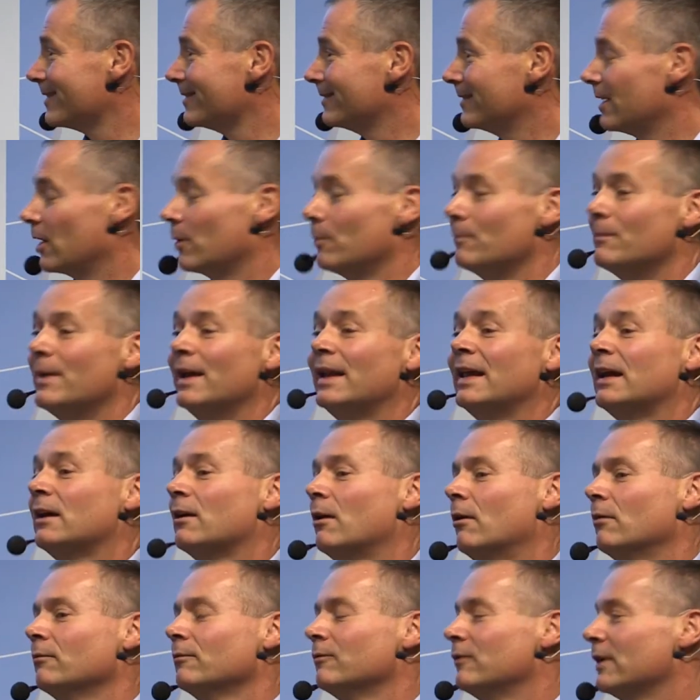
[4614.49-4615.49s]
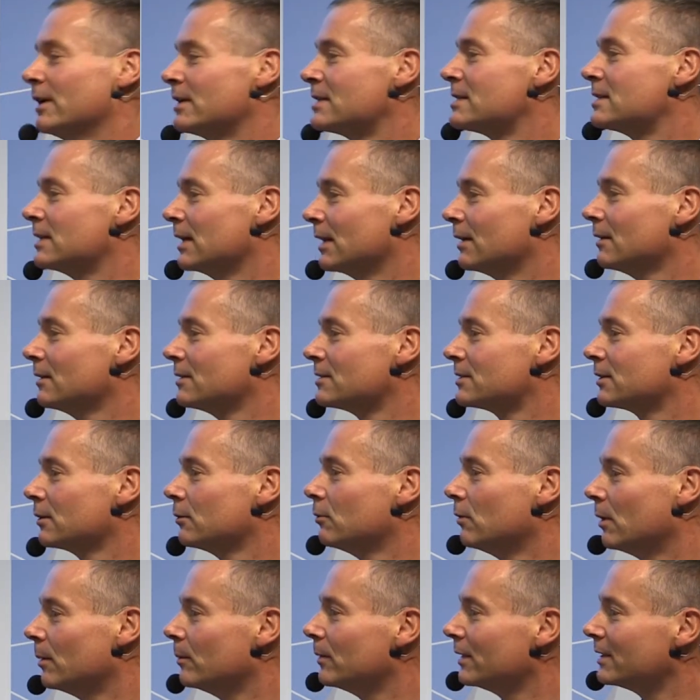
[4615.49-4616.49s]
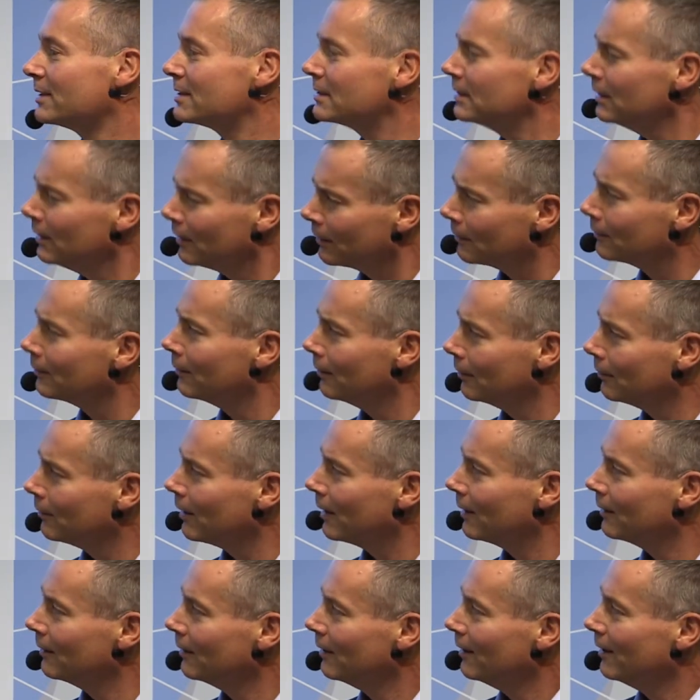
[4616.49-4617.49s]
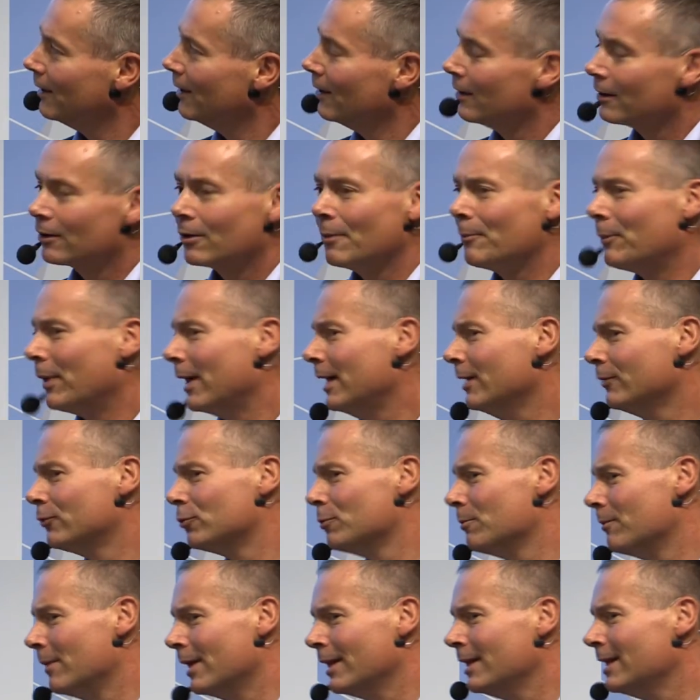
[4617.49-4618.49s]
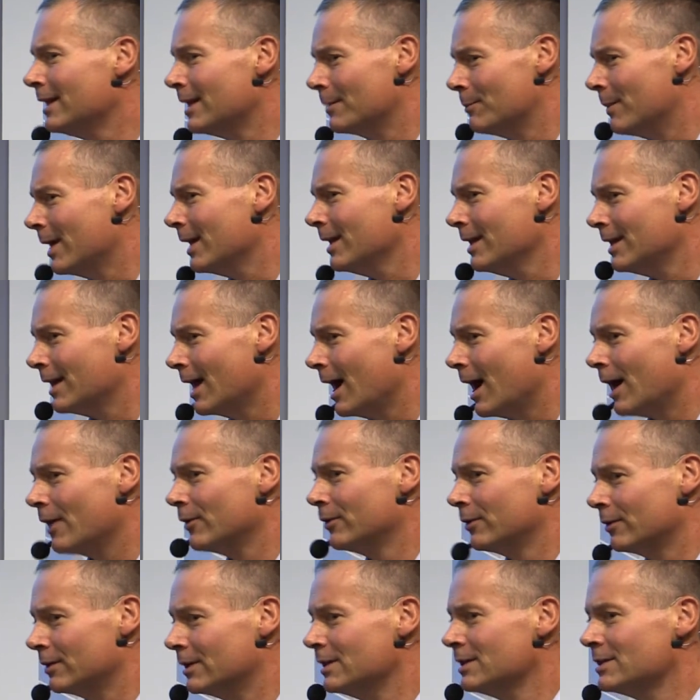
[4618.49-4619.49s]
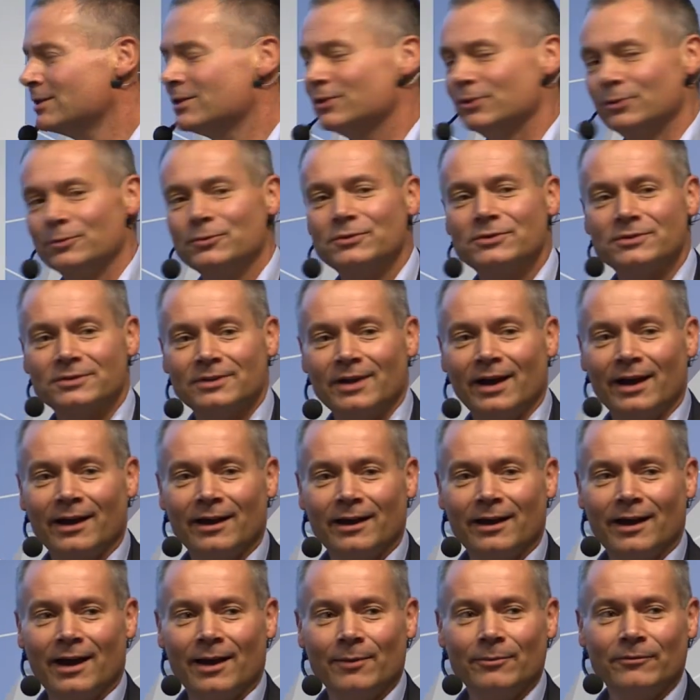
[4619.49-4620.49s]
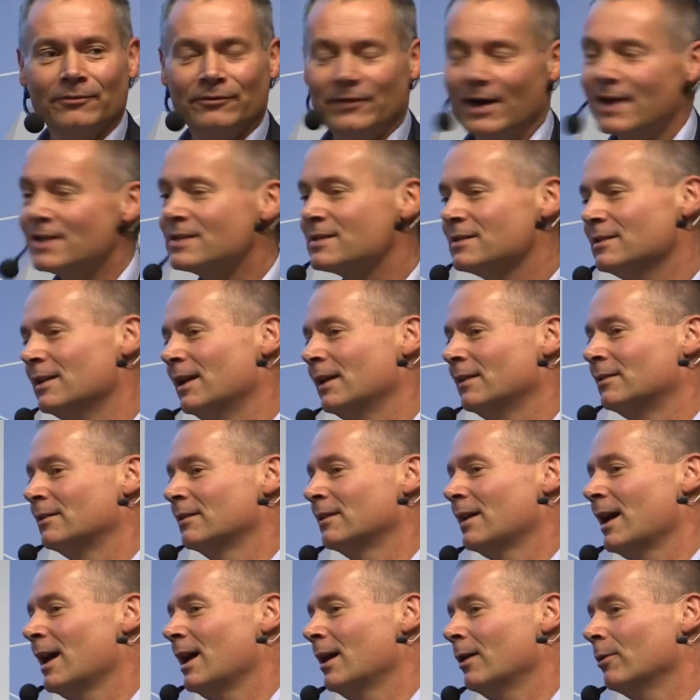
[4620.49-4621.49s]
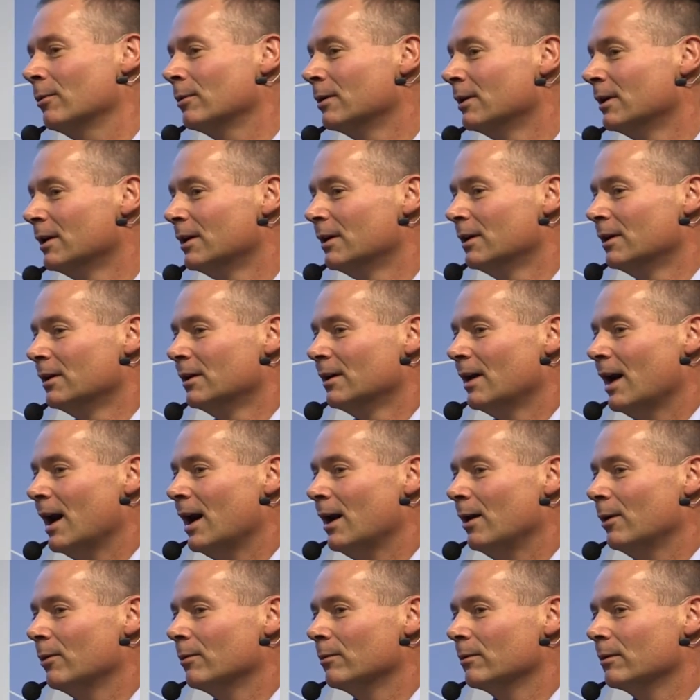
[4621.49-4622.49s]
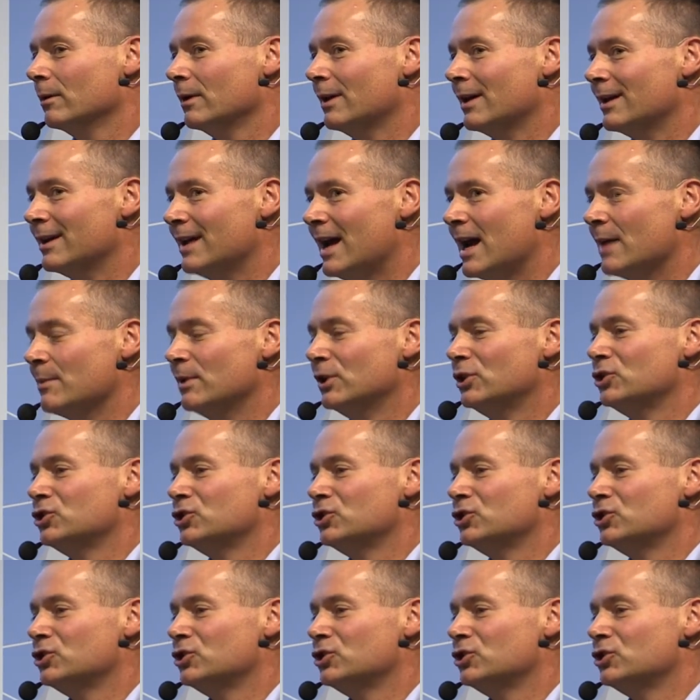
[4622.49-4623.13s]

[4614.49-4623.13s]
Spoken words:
There are many conflicts still and so on, but still, you know, compared to many, many other issues, I'm fascinated how climate